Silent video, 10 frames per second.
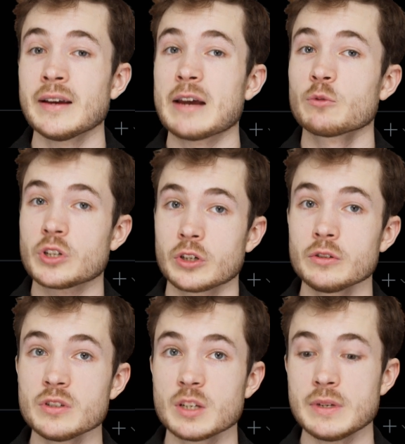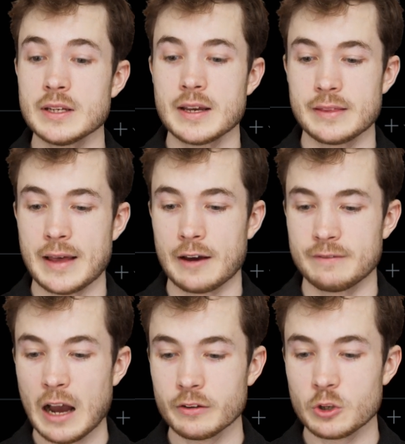and return to me that
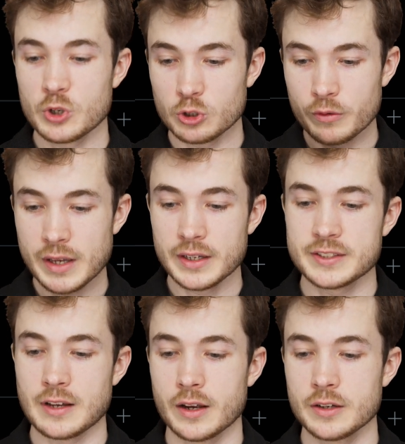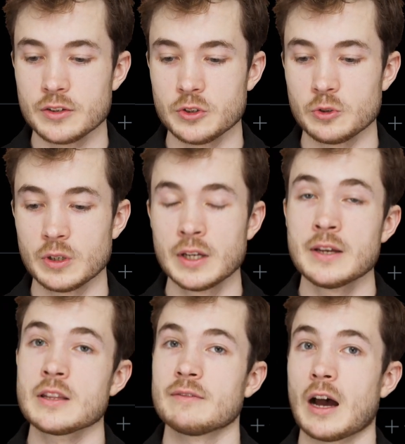value, which I'll then assign to
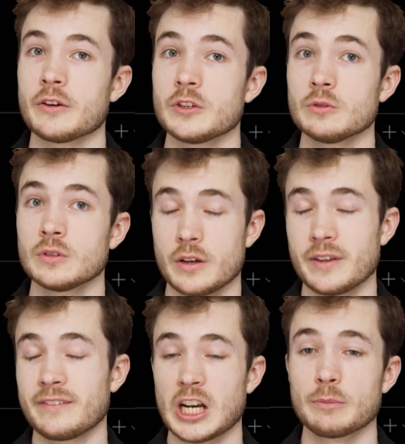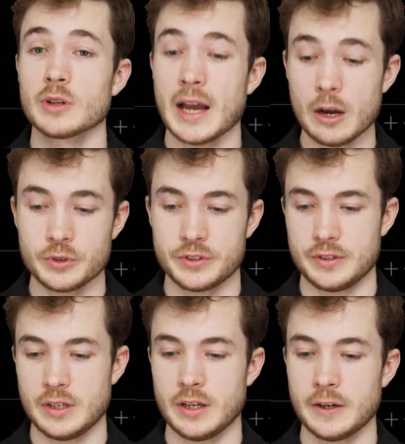the value or the variable house
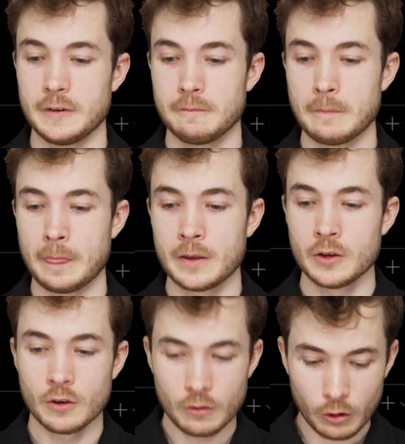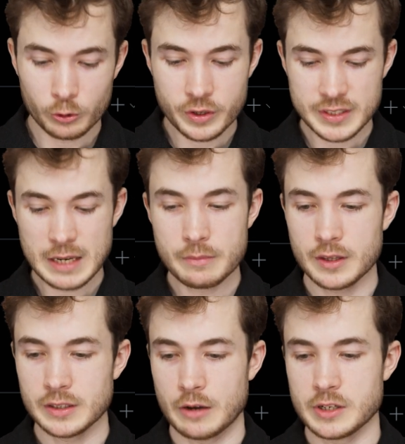here. I'll do the same
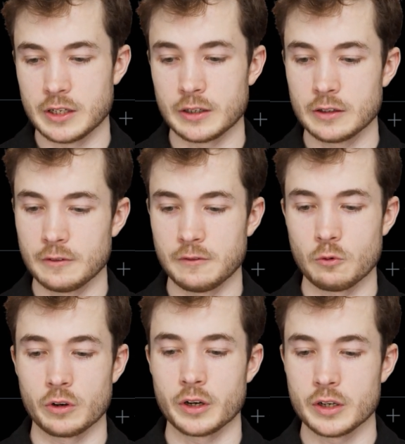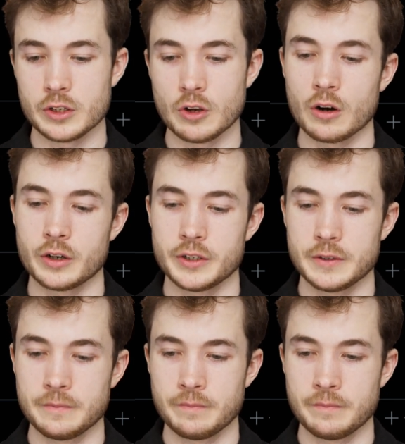thing down here for yard.